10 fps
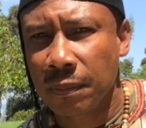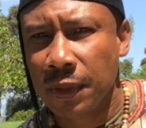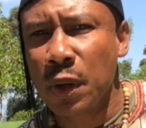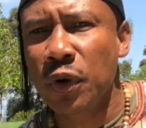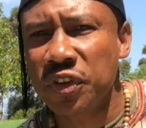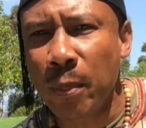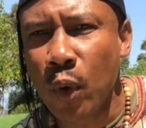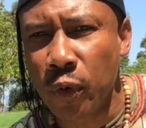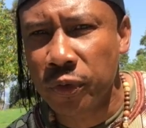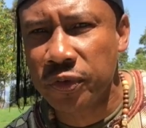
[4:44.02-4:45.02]
He was a
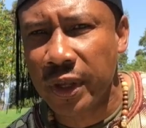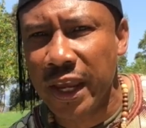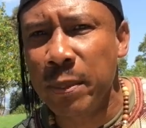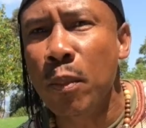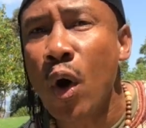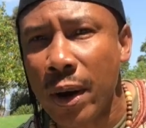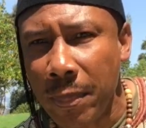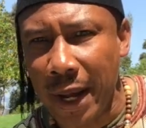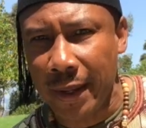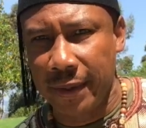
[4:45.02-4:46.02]
Moors, a
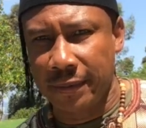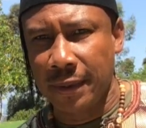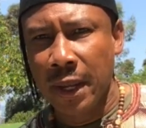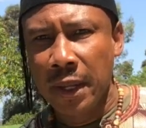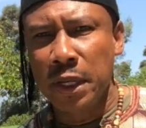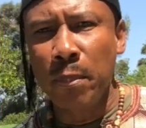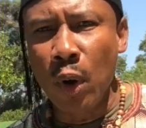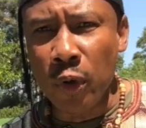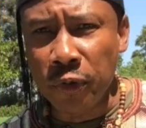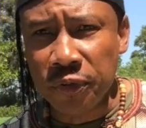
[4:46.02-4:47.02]
Moabites. The
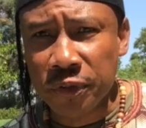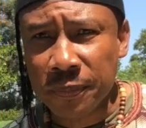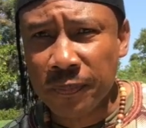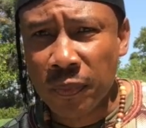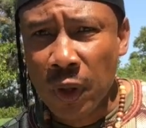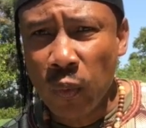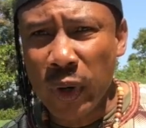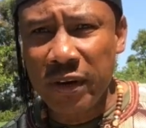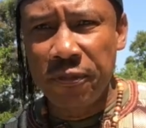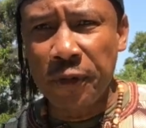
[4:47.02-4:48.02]
Moors
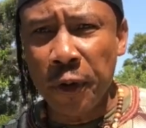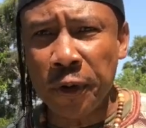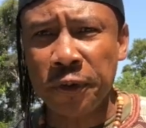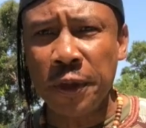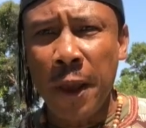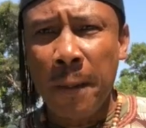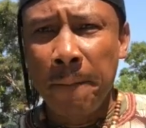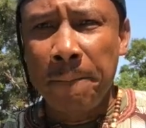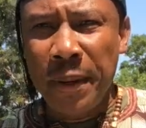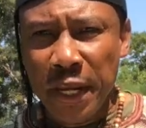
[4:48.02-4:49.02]
were the first
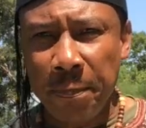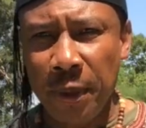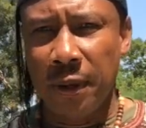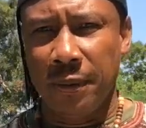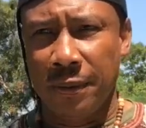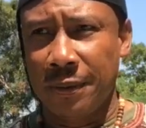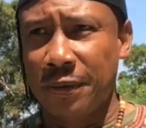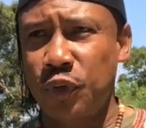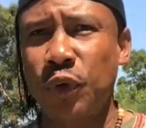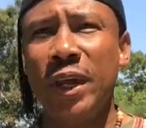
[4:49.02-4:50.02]
people
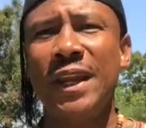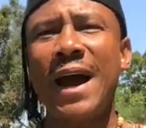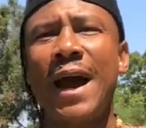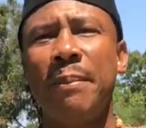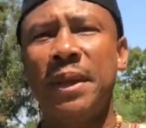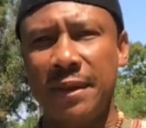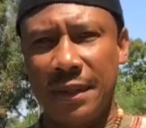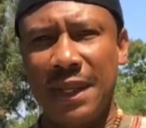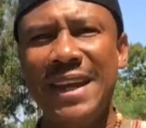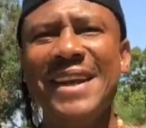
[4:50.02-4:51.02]
to inhabit
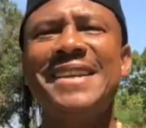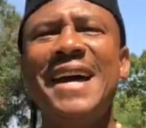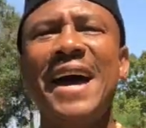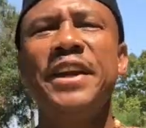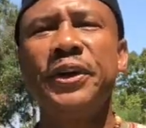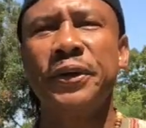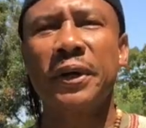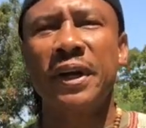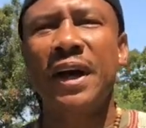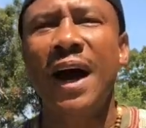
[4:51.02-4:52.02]
the entire
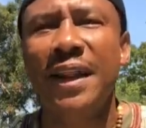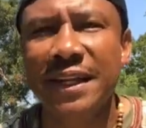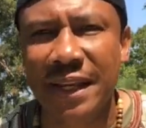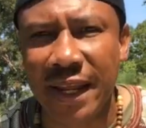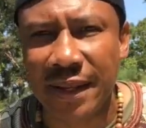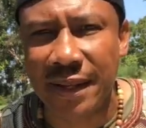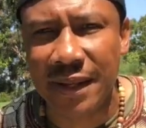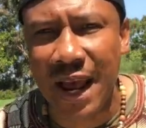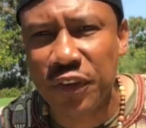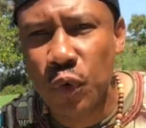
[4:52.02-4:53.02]
continent.
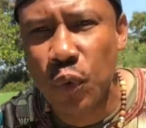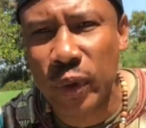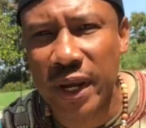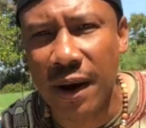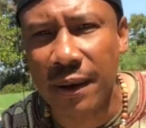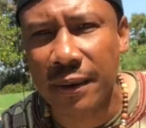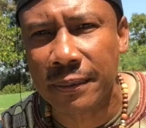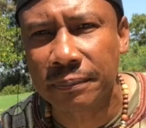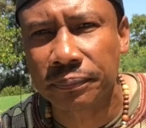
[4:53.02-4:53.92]
That's who we are.